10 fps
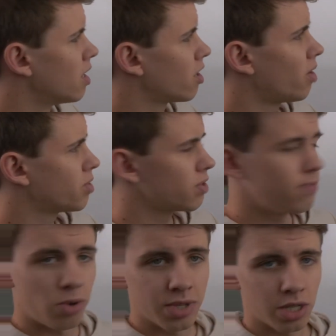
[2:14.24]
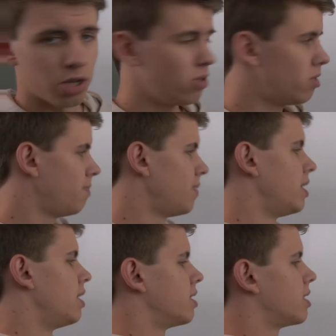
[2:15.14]
Kirchhoff's voltage law
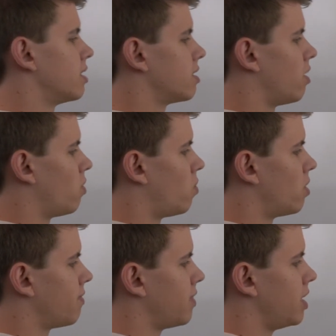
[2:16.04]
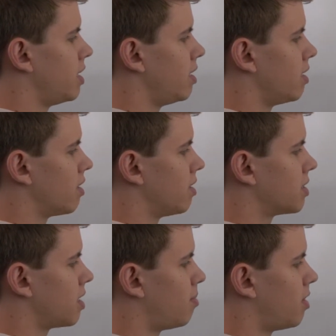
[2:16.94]
says that all of the, the
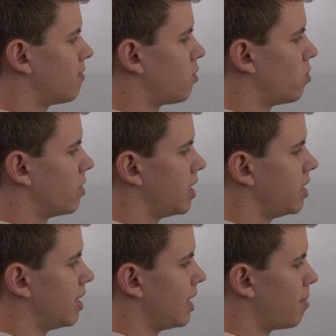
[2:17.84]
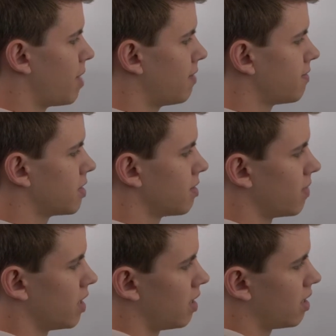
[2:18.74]
sum of all the EMFs
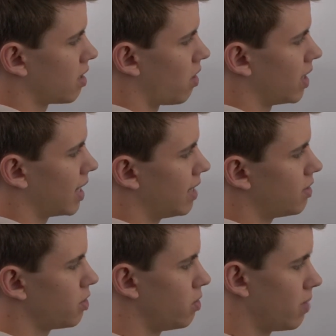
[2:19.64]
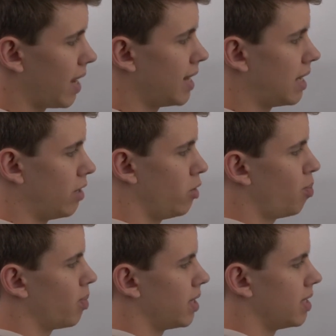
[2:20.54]
going into any
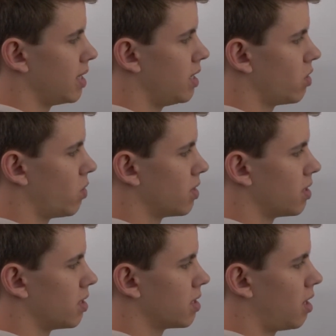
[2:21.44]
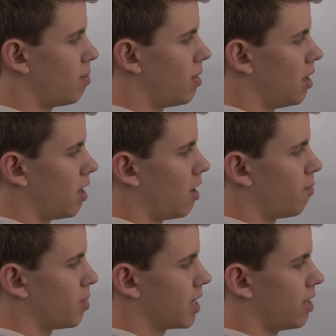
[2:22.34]
loop is equal to the sum
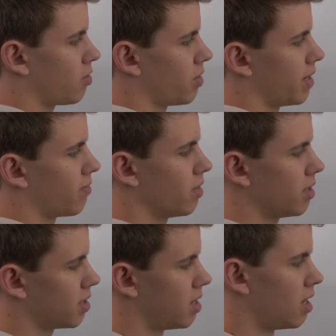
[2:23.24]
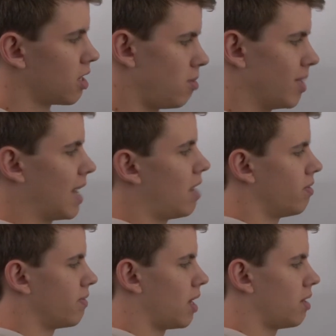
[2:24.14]
of potential difference coming out
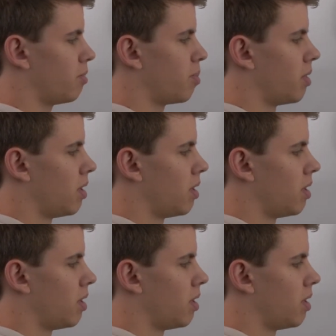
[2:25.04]
of that loop.